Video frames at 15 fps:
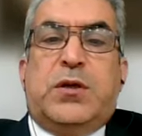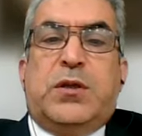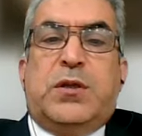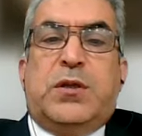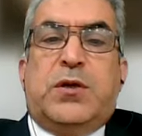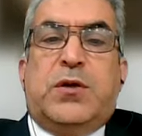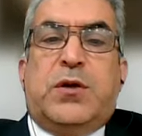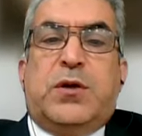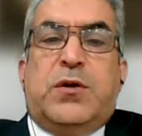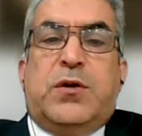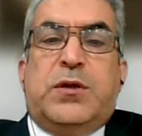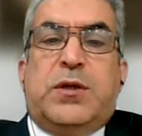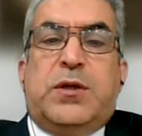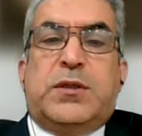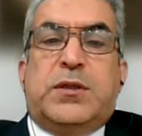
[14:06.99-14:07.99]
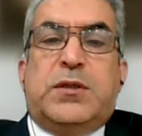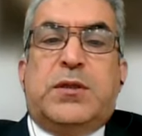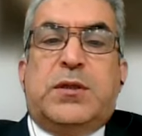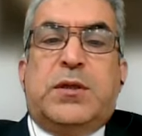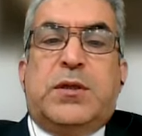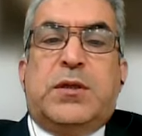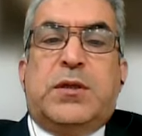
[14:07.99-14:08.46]
in the coronal
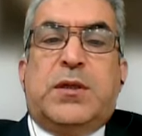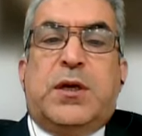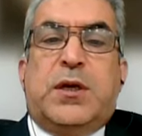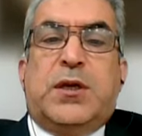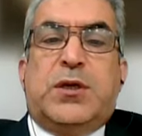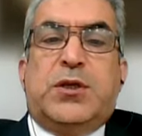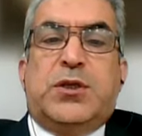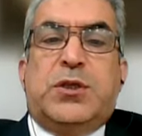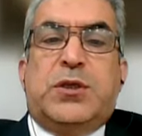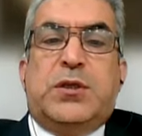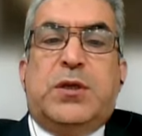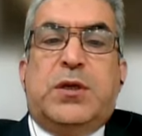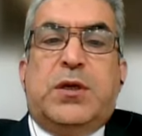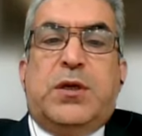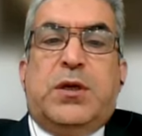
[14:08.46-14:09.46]
direction.